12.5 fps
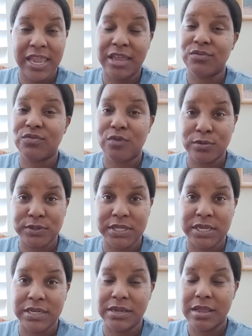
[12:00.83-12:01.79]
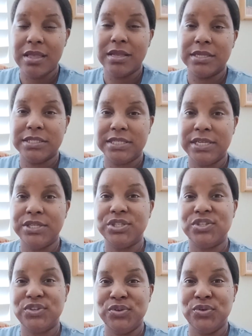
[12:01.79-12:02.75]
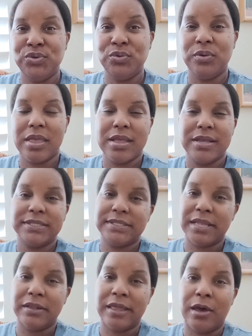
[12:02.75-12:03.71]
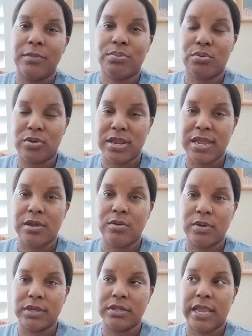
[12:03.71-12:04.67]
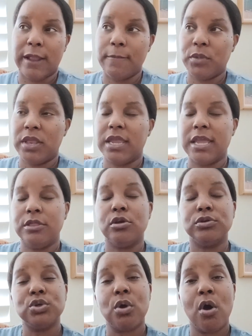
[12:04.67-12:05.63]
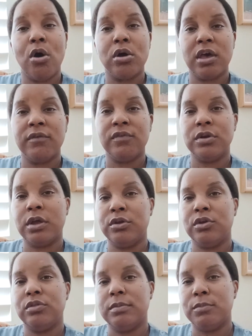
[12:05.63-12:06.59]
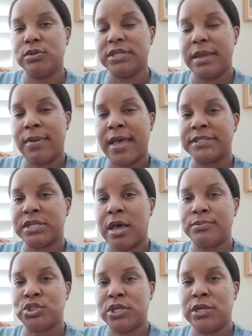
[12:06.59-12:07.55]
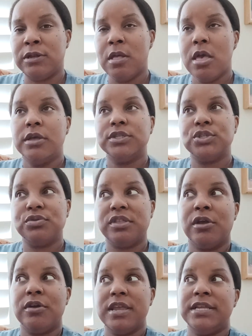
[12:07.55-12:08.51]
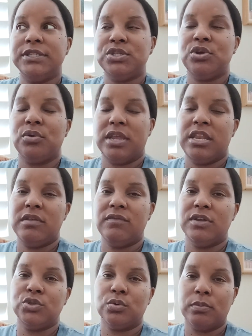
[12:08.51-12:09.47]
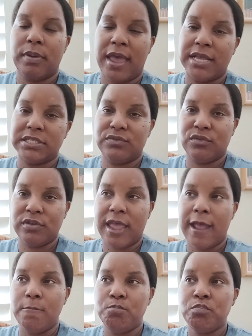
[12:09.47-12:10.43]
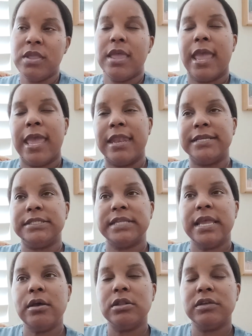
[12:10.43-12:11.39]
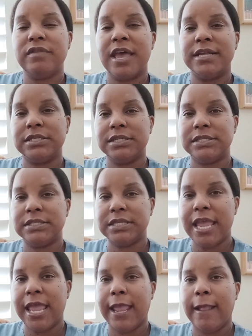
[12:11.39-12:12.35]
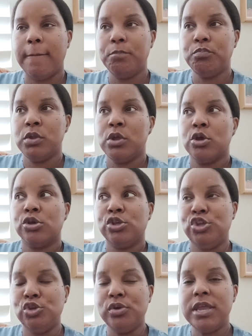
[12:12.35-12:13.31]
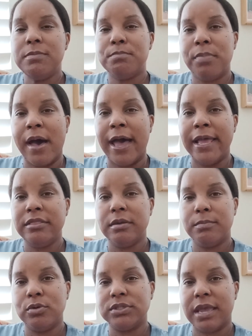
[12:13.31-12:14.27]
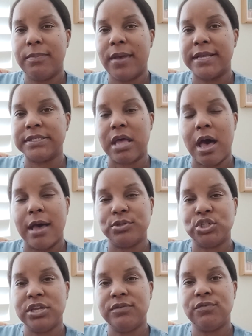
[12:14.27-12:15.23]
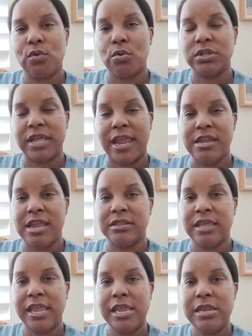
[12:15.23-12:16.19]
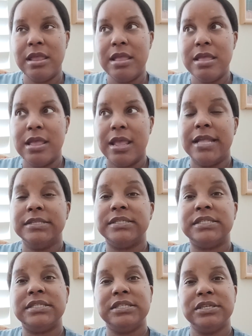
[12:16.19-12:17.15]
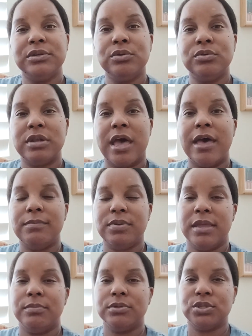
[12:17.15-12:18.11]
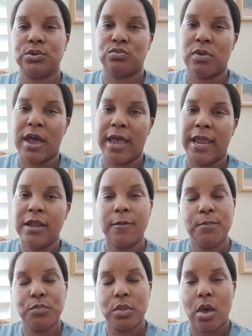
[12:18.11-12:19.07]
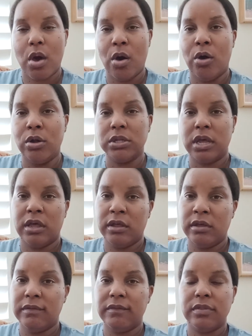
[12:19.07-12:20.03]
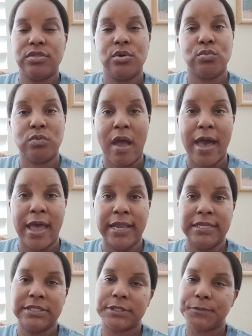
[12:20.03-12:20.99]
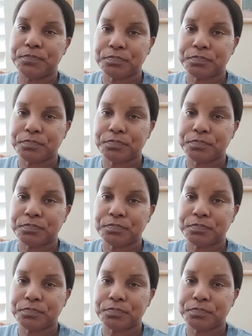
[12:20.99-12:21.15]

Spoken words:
and Frozen tend to sell out pretty quickly. And again, those are all covered under the multi-pass option, so there is no individual pass for that. And I say all of that to say, you can buy the multi-pass option for Lightning Lane and still not be able to ride all of the rides